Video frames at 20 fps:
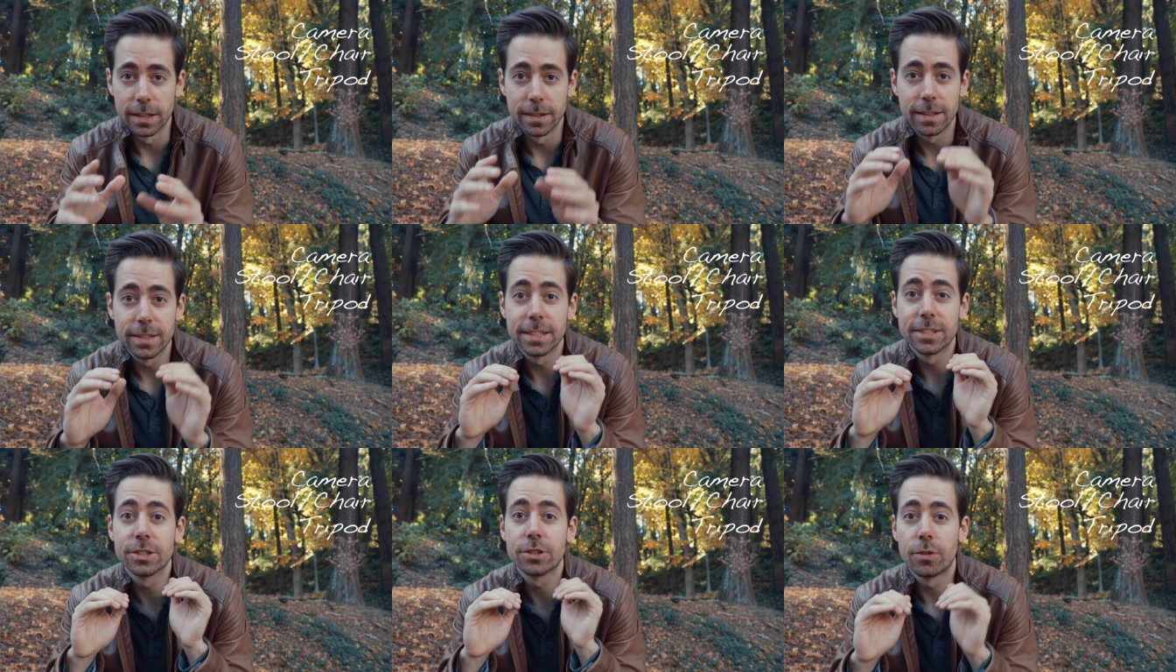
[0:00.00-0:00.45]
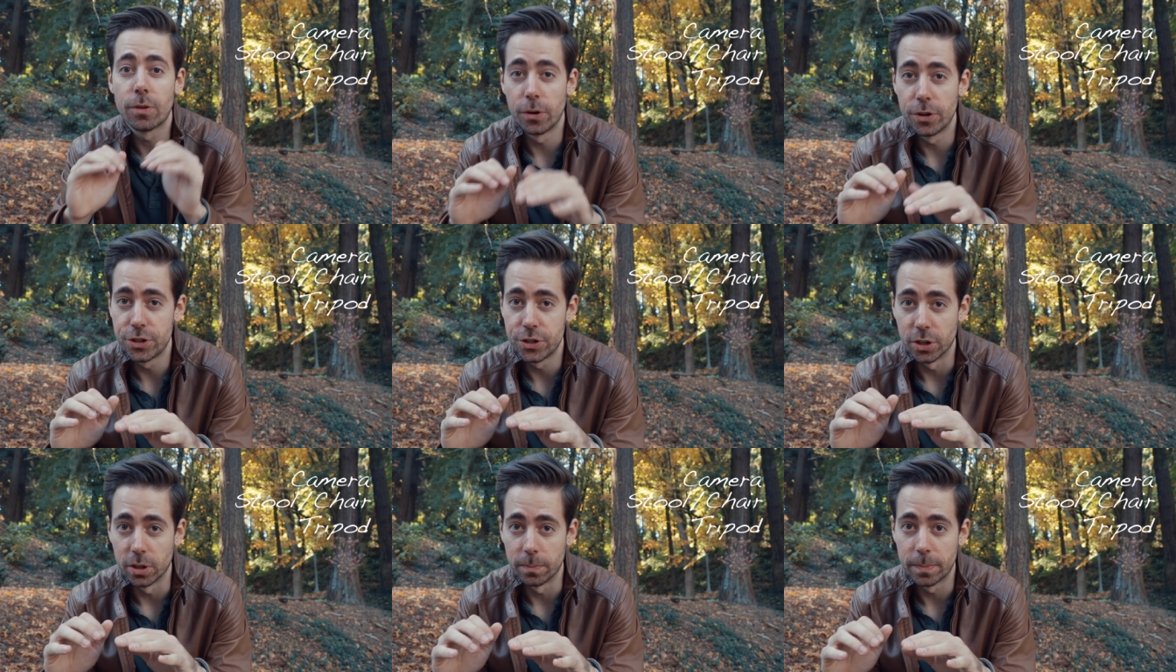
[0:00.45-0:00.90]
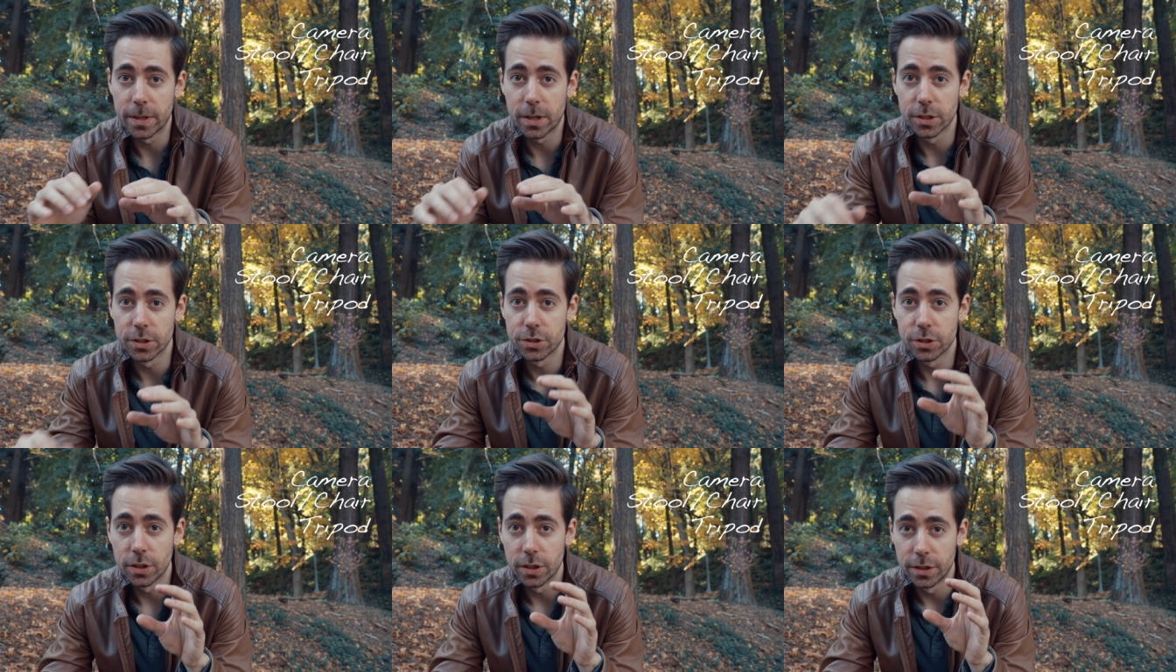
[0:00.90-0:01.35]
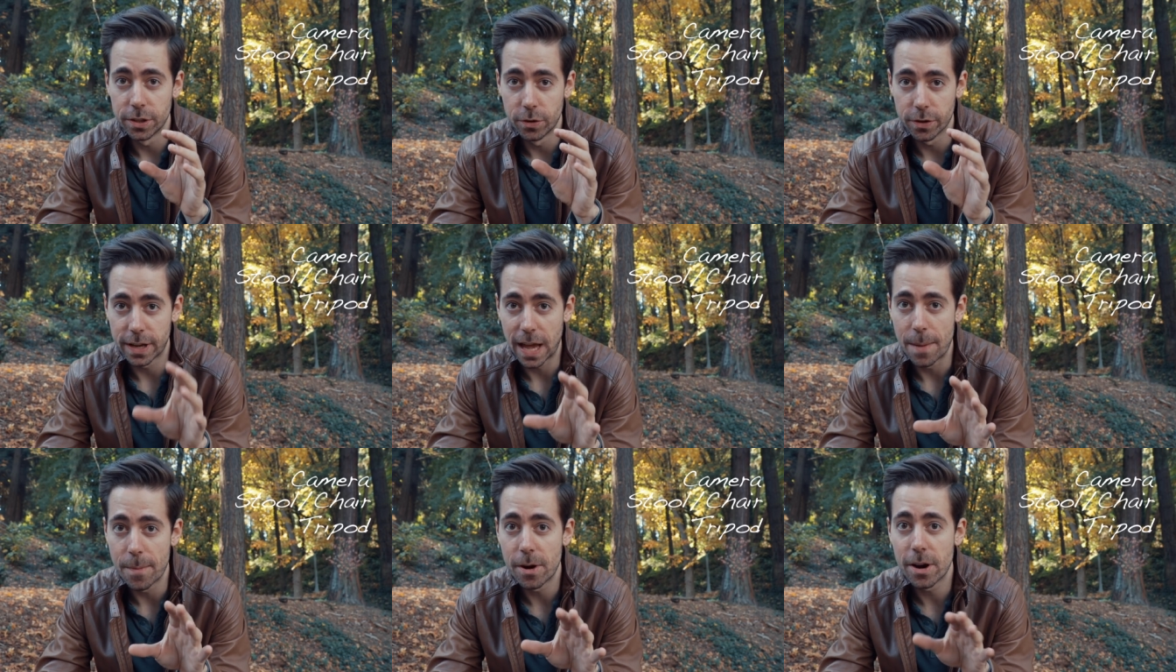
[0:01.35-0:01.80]
and it is crucial because
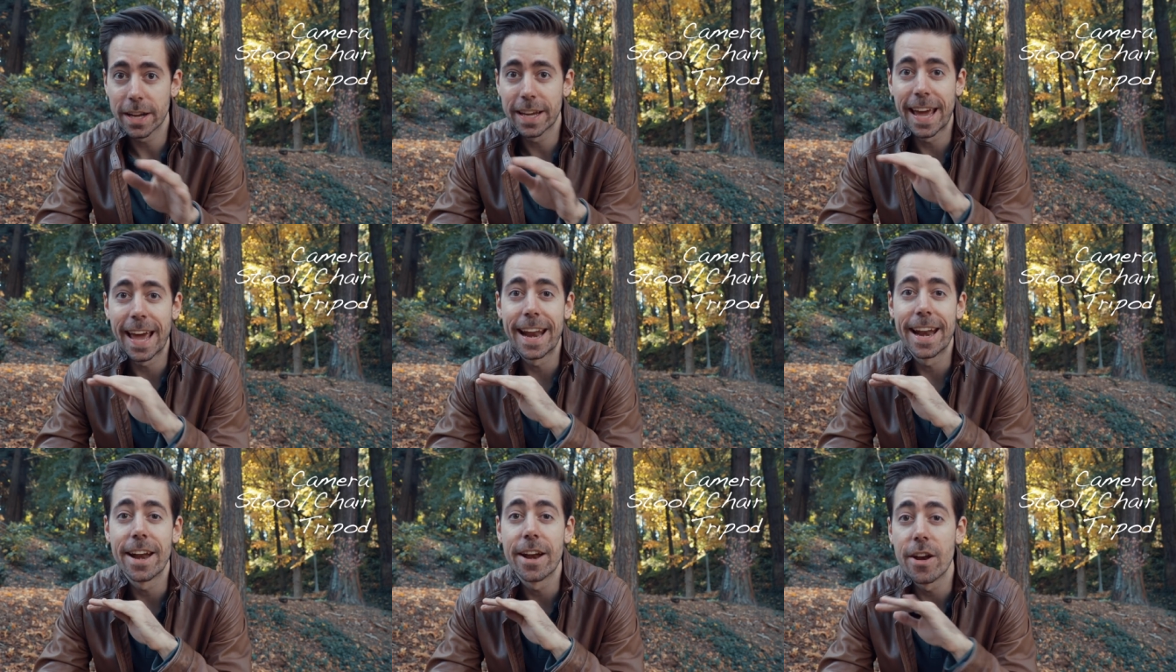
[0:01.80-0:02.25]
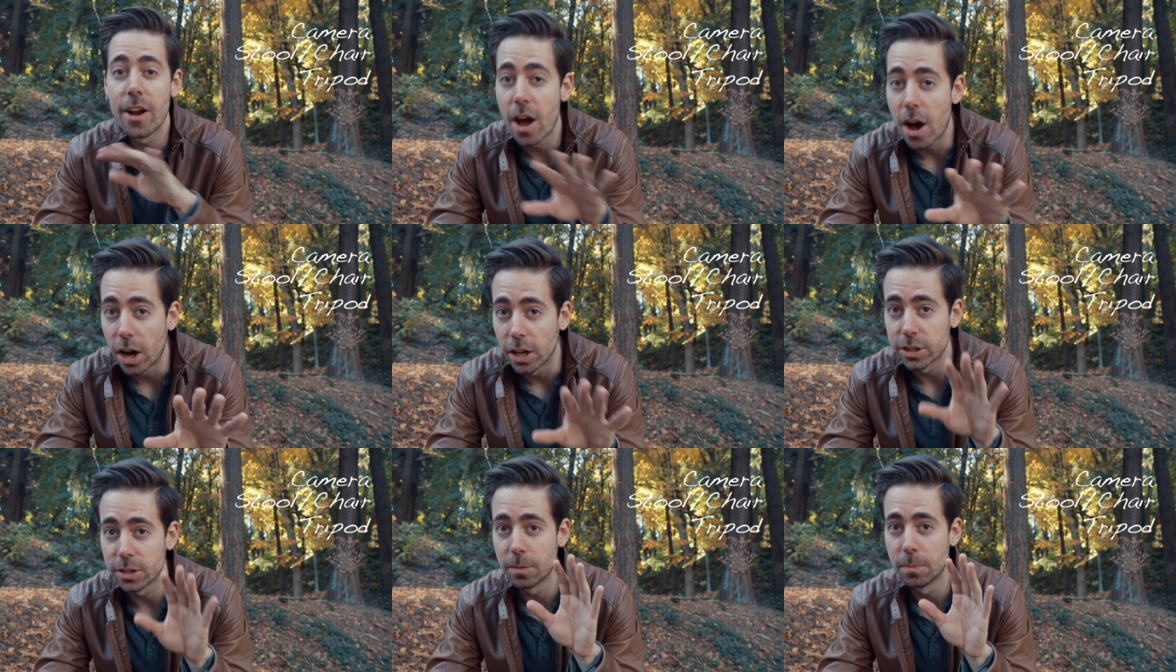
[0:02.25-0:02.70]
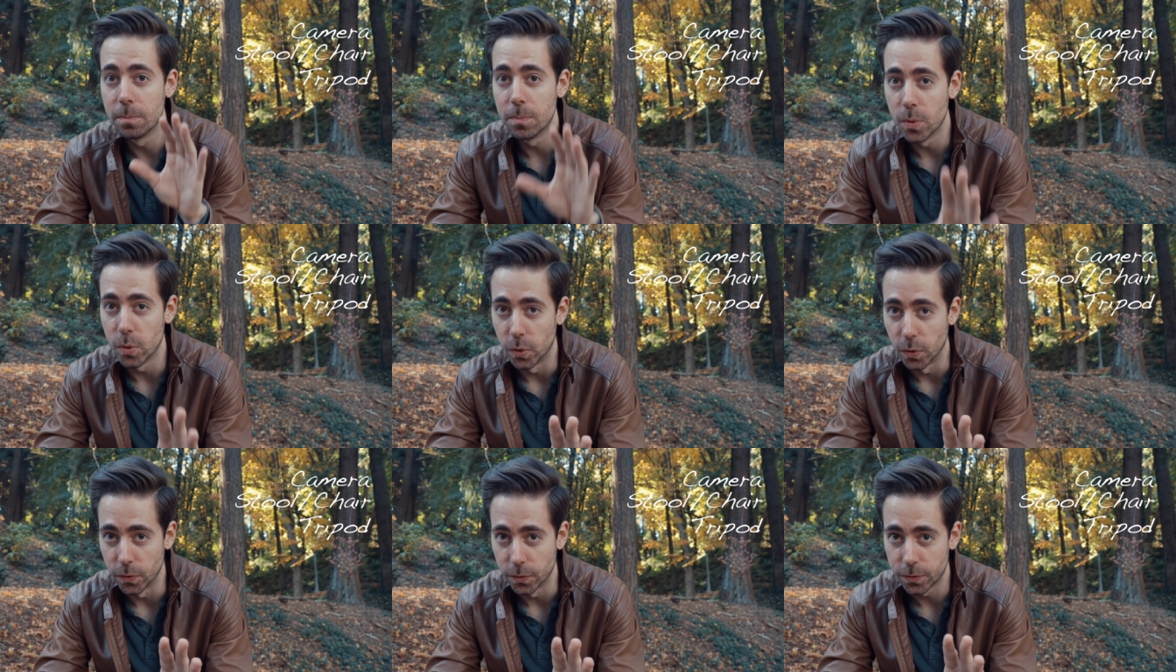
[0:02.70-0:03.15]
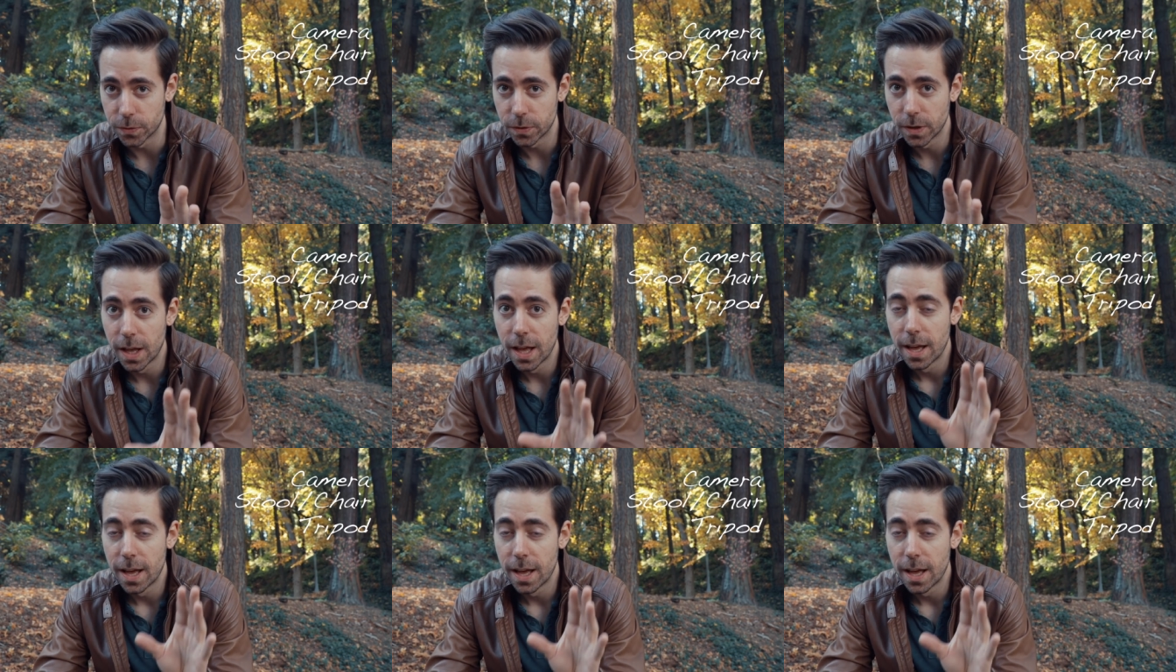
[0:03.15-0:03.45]
your camera cannot move.